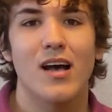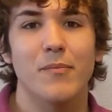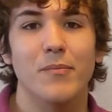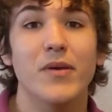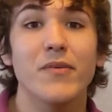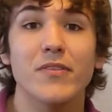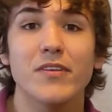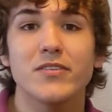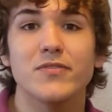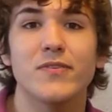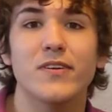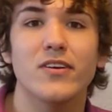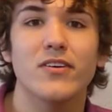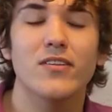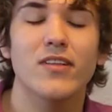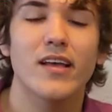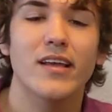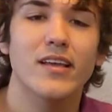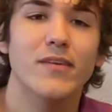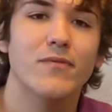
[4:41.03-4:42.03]
Give this video a
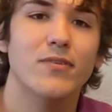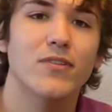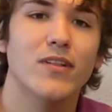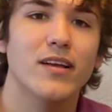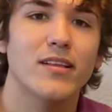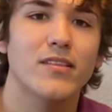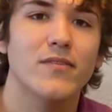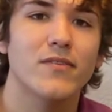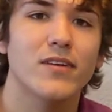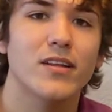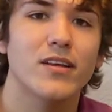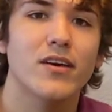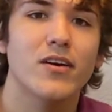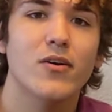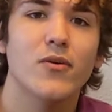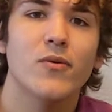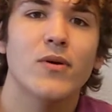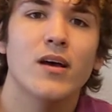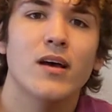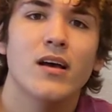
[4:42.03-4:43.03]
like if you like the
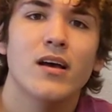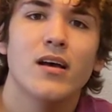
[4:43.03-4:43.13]
video.